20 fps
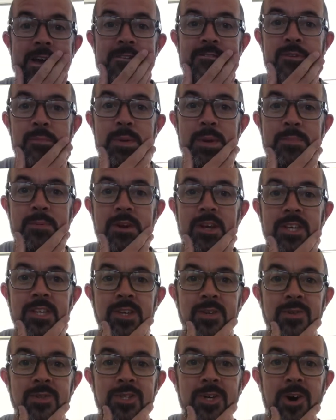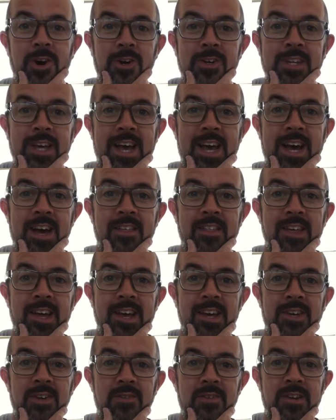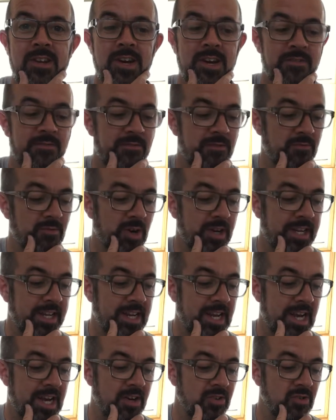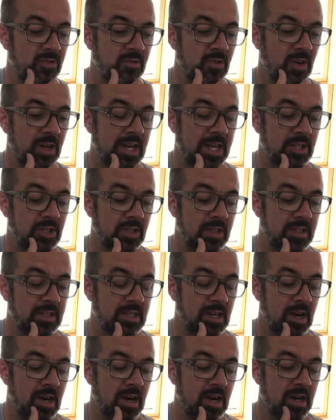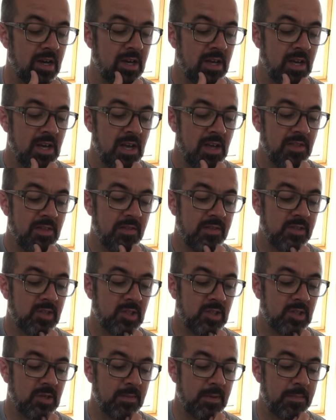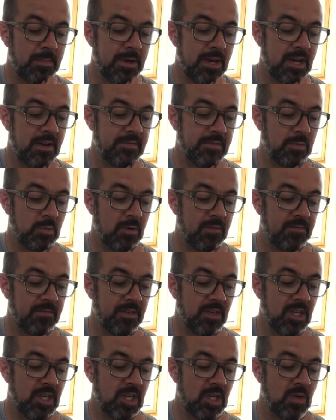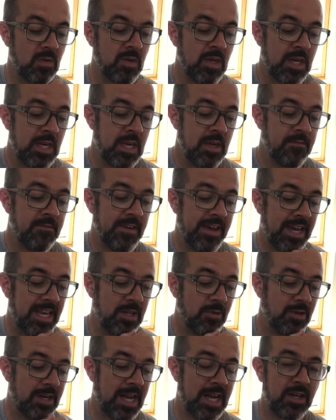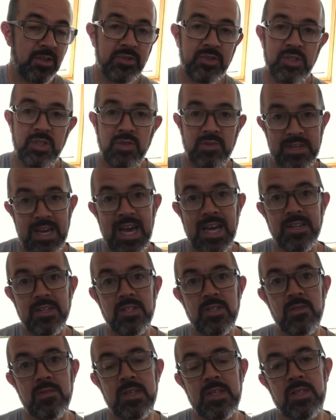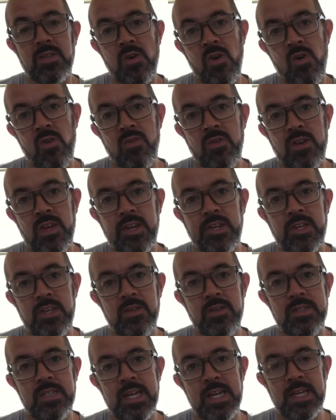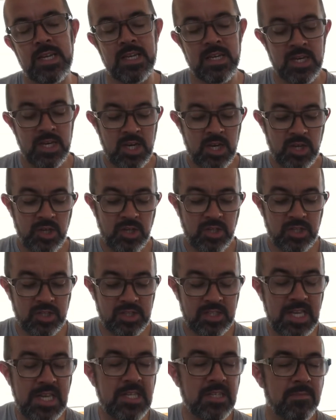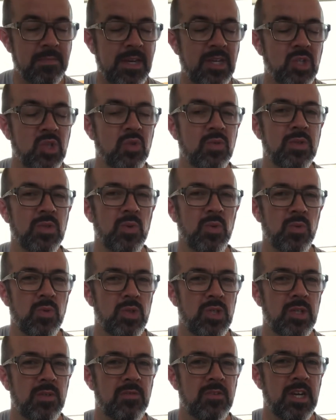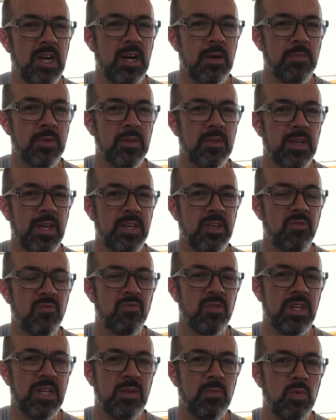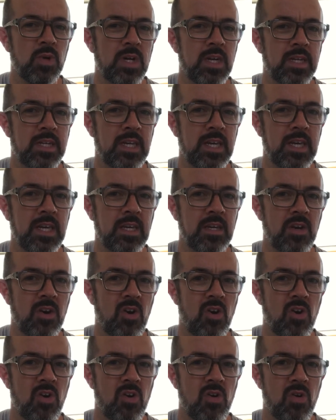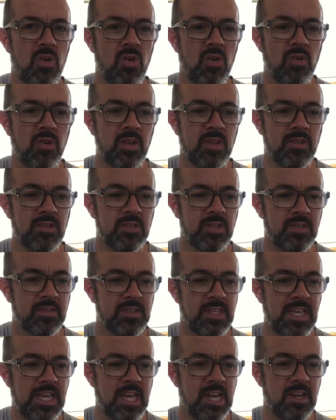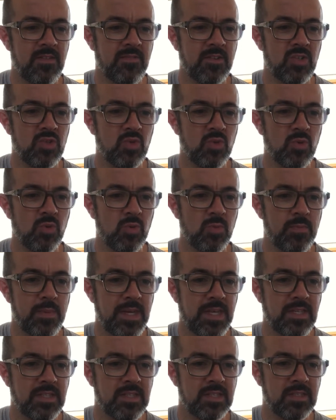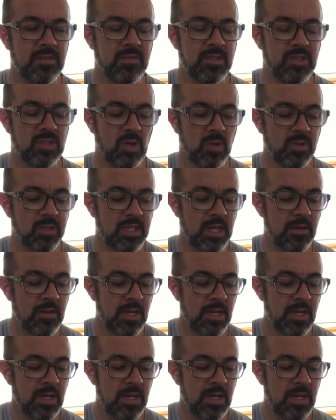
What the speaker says: for people like you, Todd, out there who love rocking out and you've got electric guitar, then this is going to be a perfect one for you. For anyone else, you can do this on acoustic. You just need to make sure it's all tuned up and that you're really working on just the individual pieces of the song. So